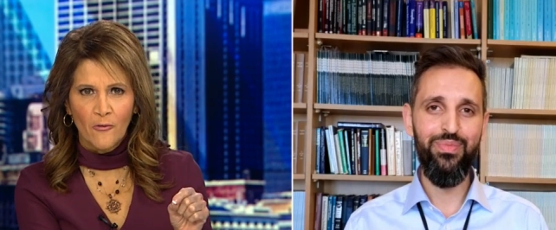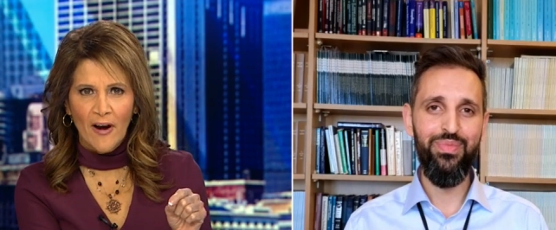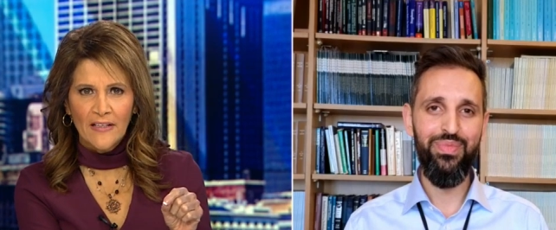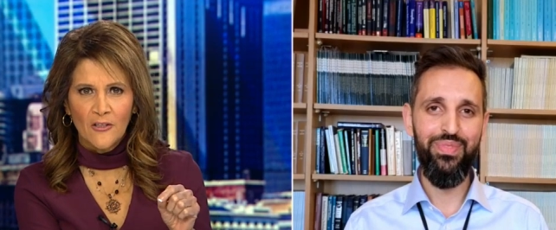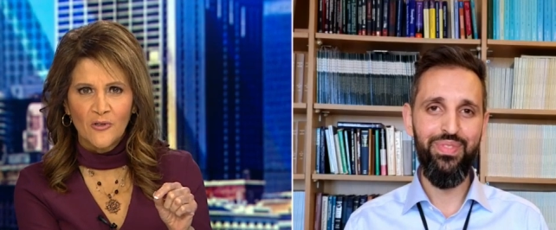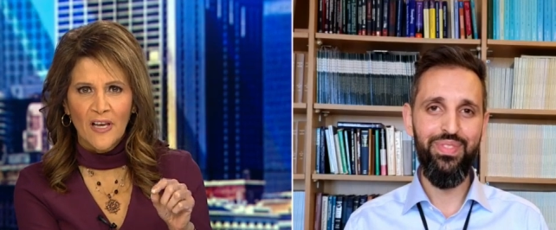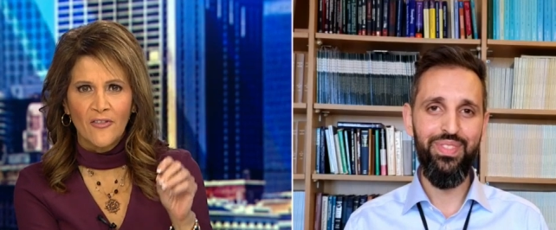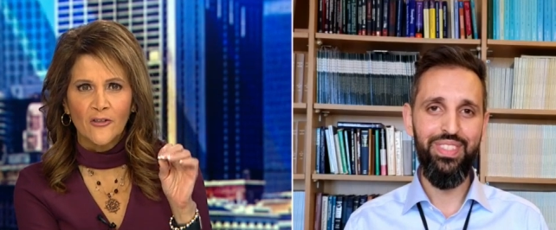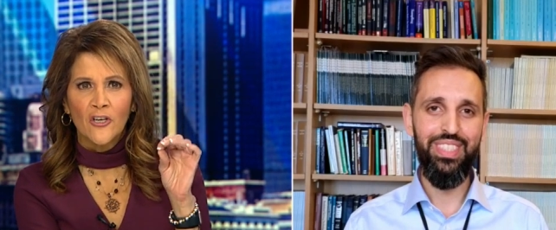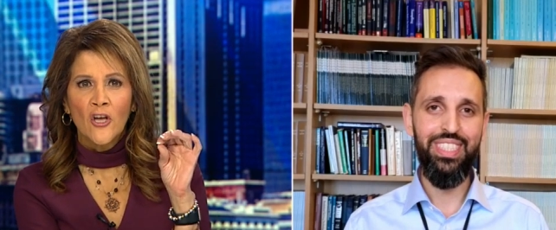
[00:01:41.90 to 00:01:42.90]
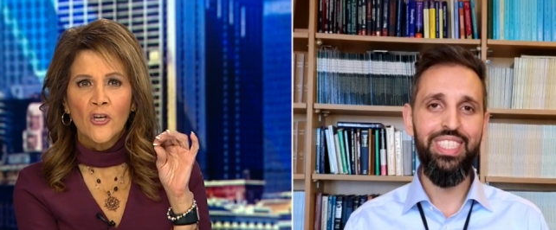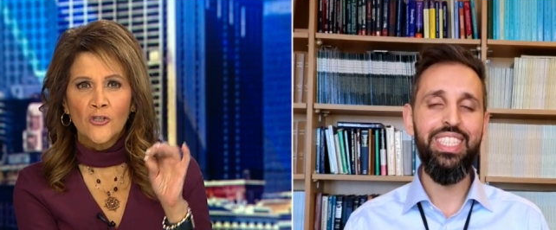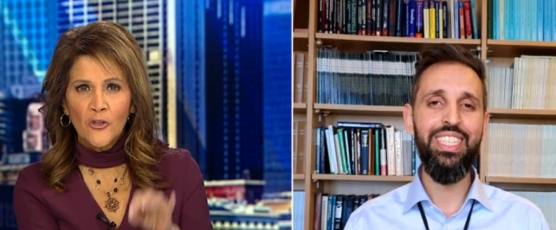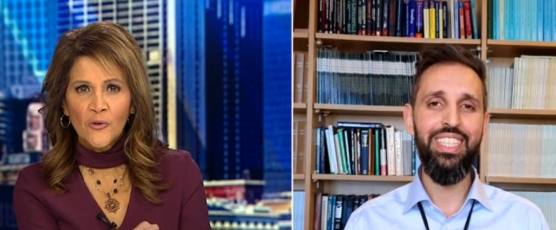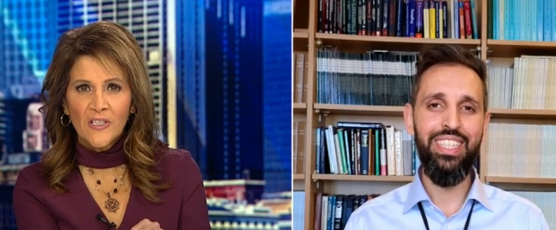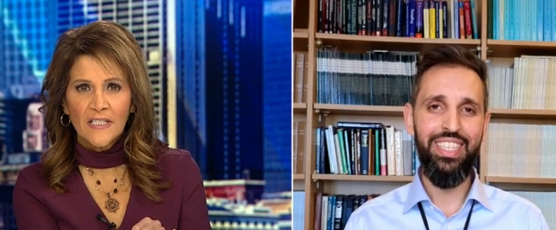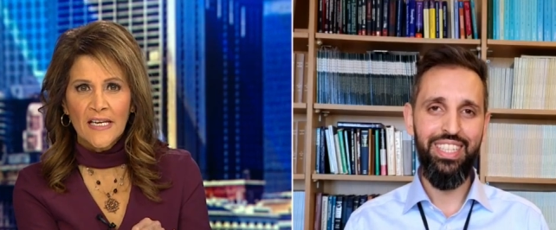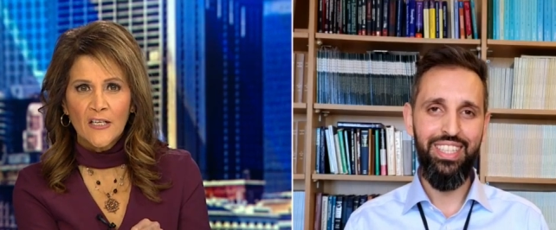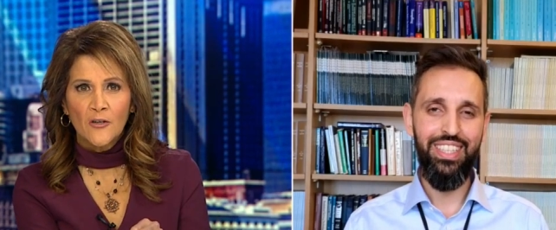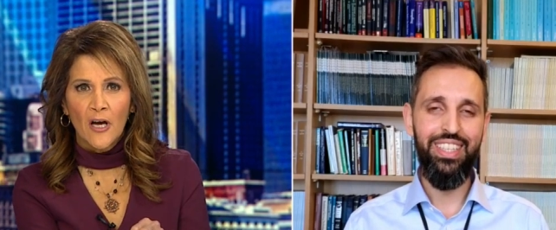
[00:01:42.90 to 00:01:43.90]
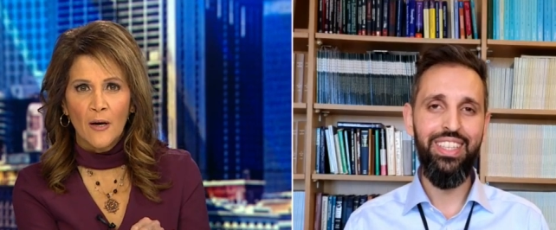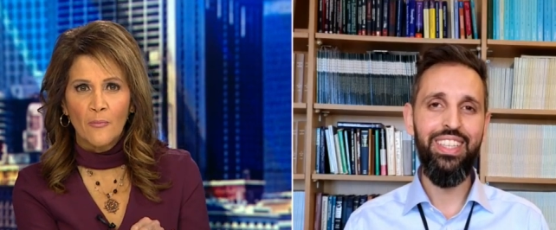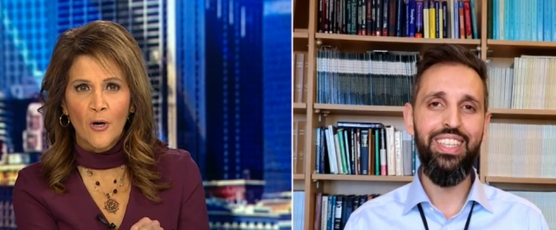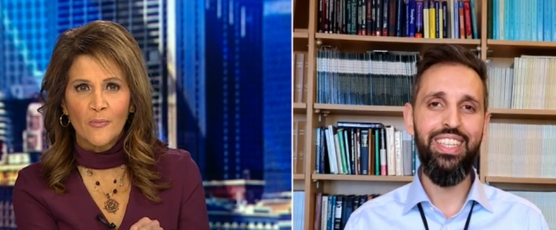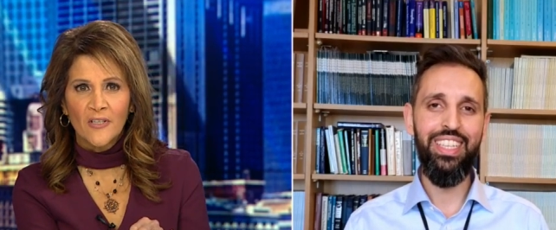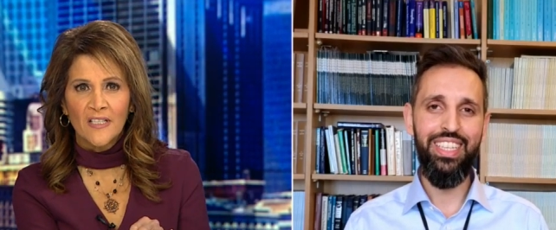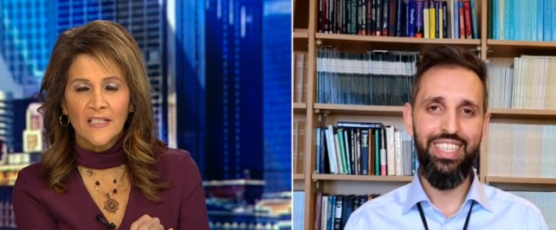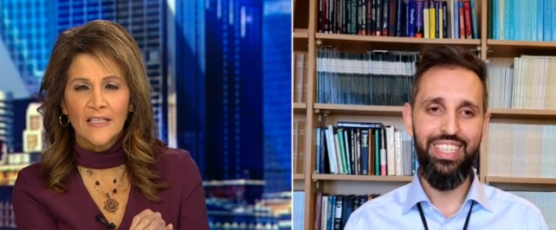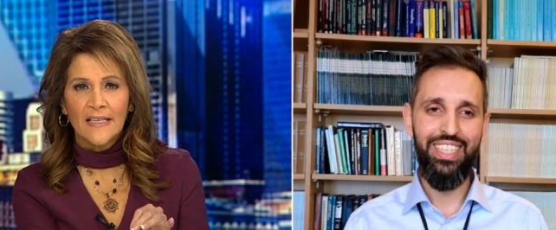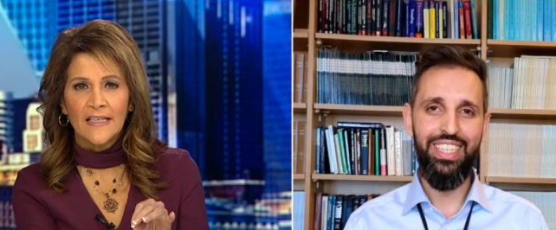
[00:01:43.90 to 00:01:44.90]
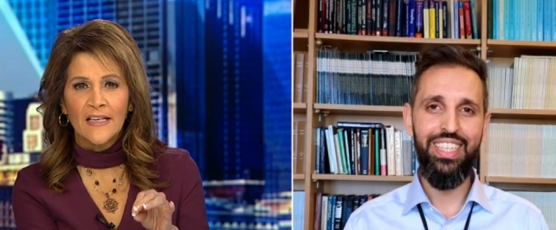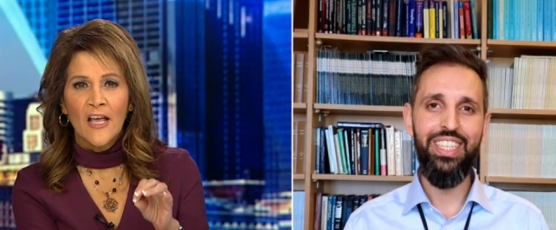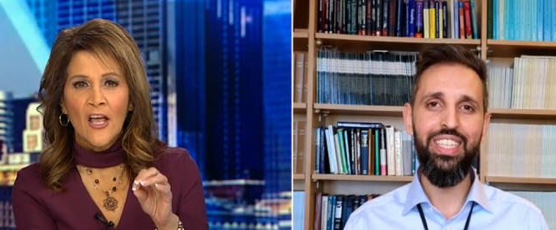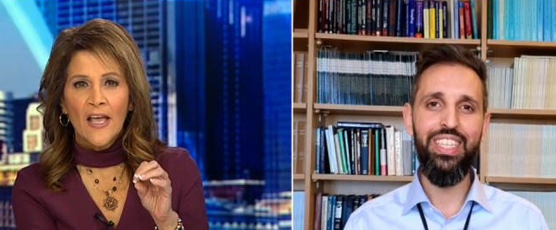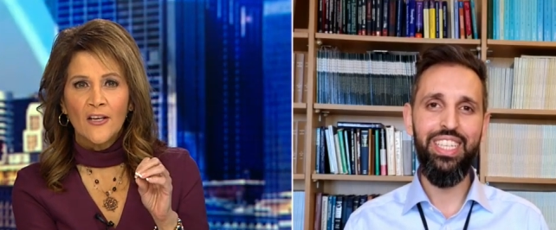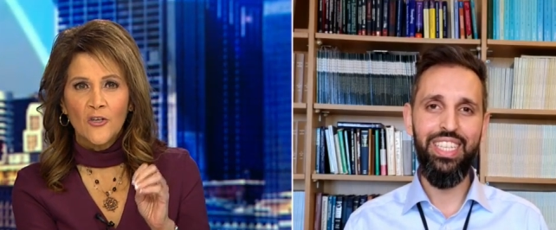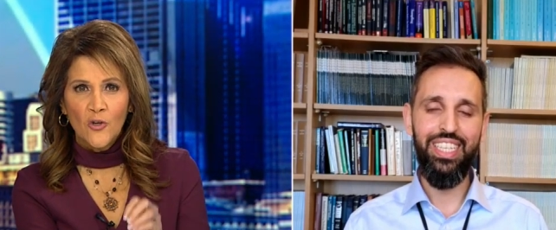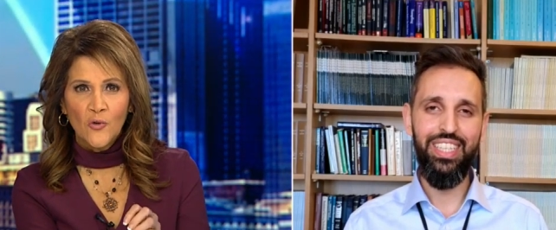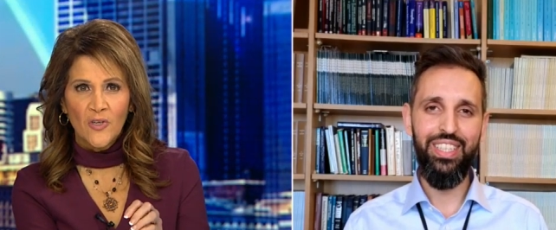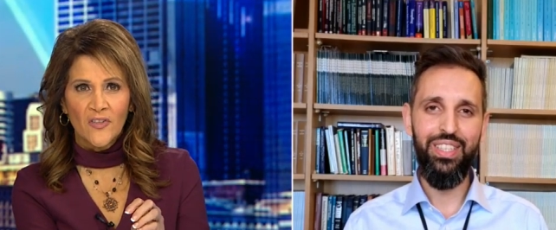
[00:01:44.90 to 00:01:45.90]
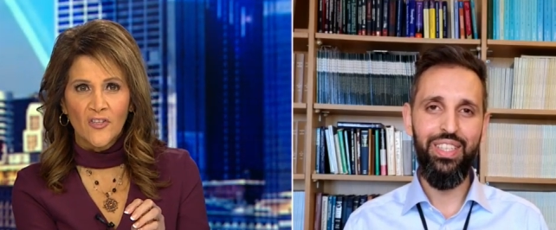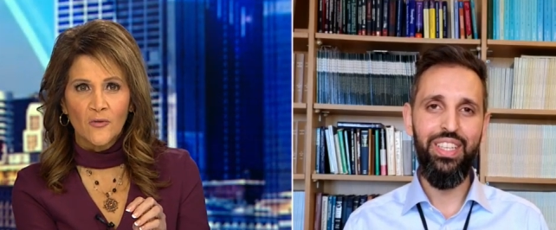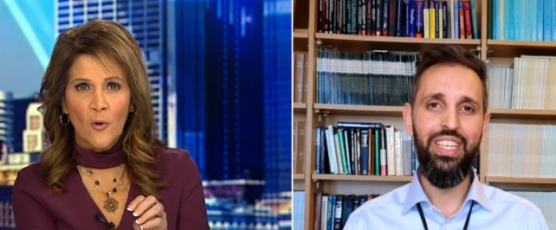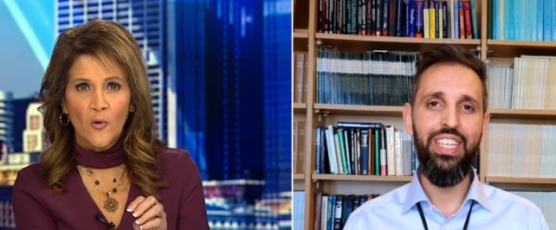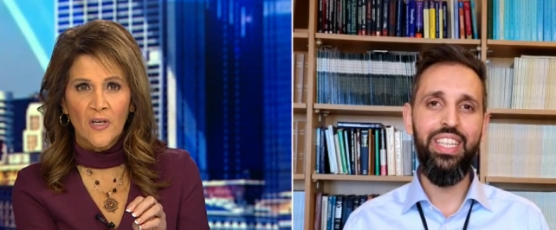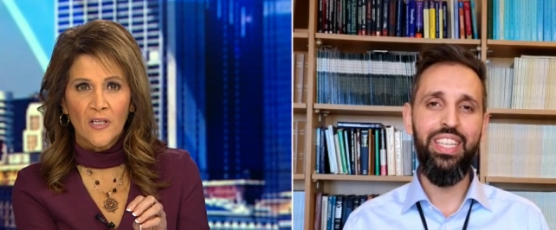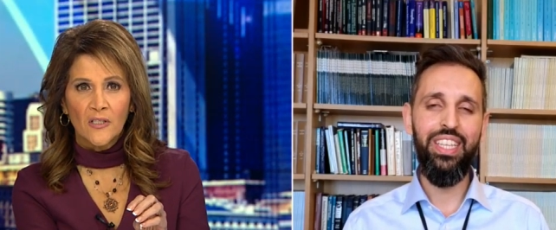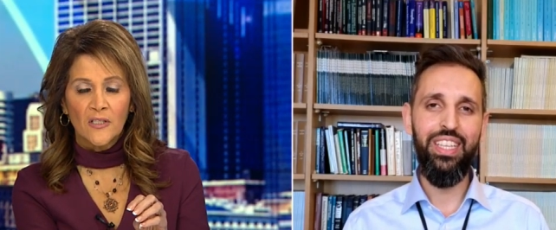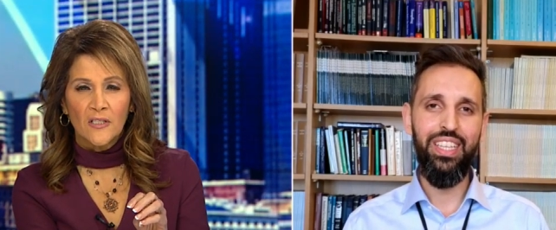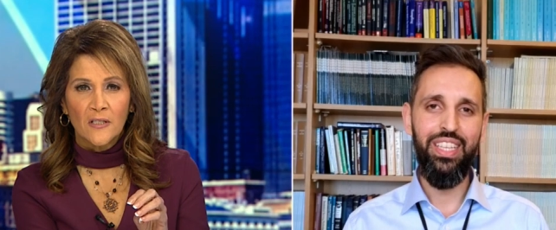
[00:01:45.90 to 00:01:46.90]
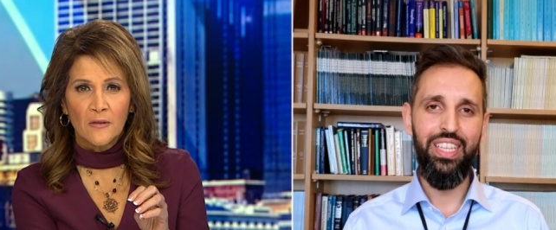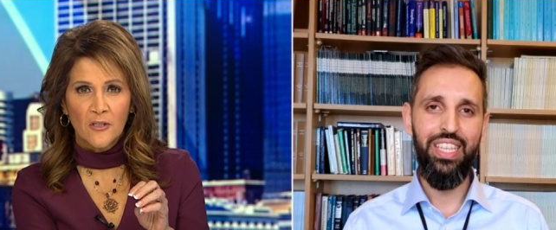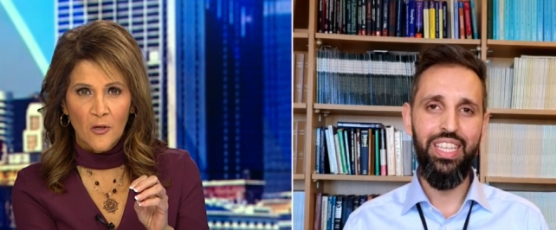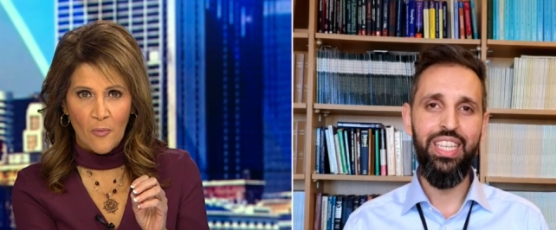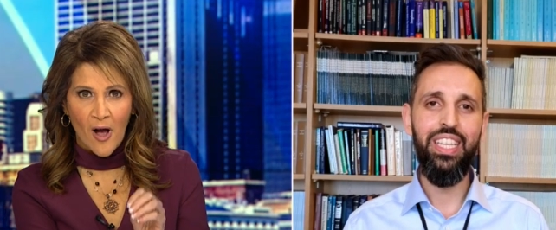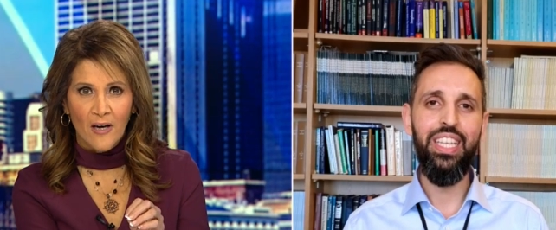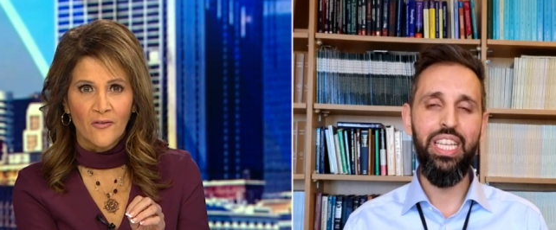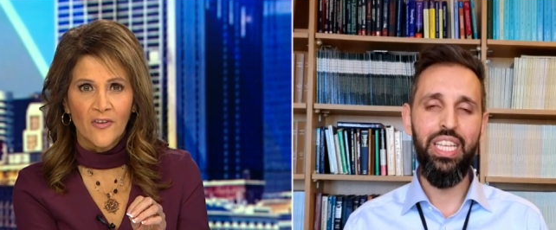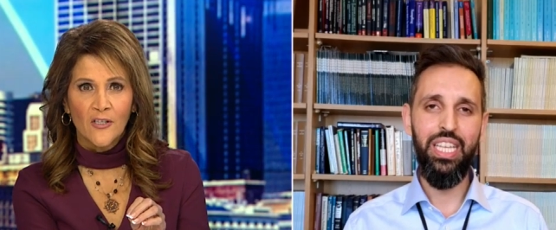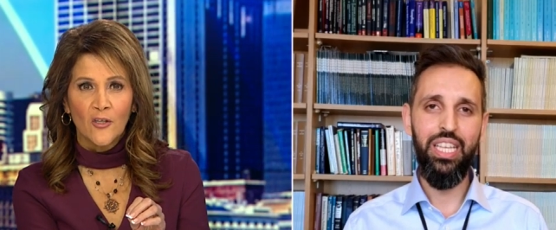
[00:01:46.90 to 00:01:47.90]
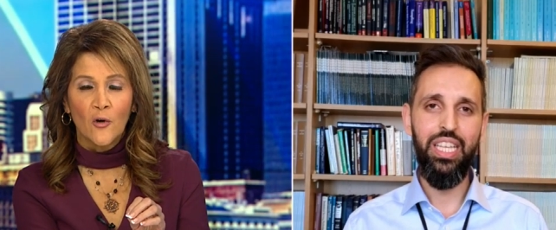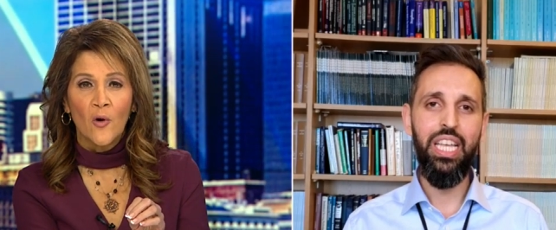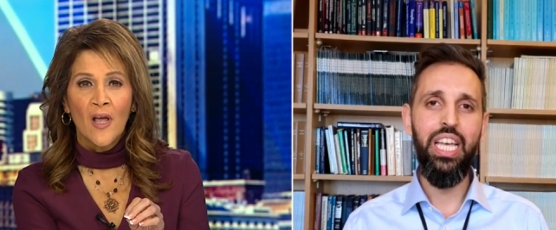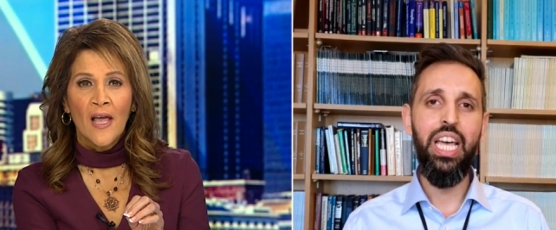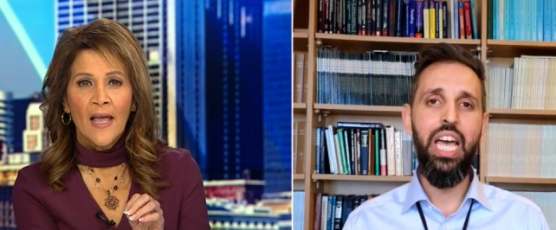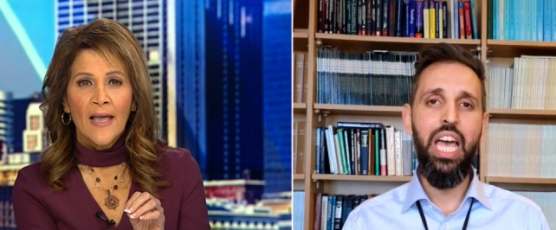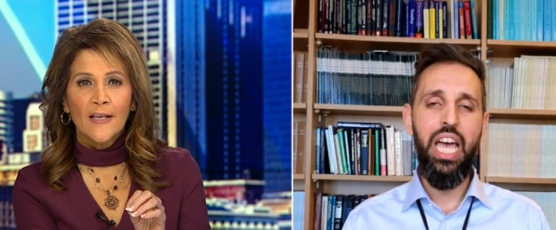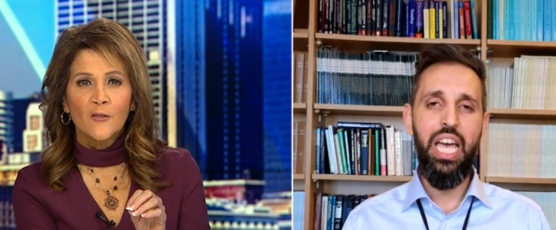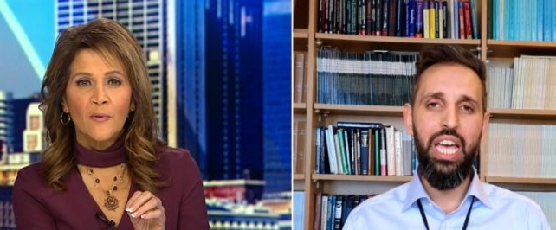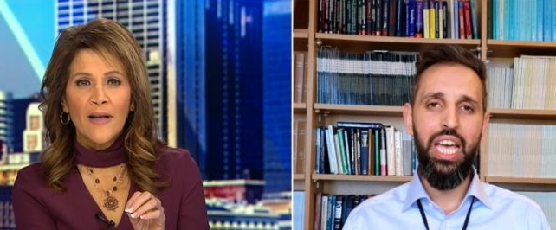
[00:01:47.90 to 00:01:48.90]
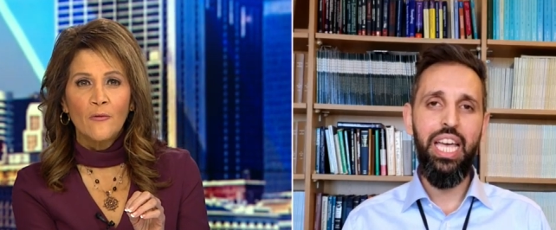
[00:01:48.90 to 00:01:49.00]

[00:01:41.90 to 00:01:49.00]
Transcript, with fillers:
Speaker 1: right? You say there are two distinct uh, purposes in, in using the smoking topography. So explain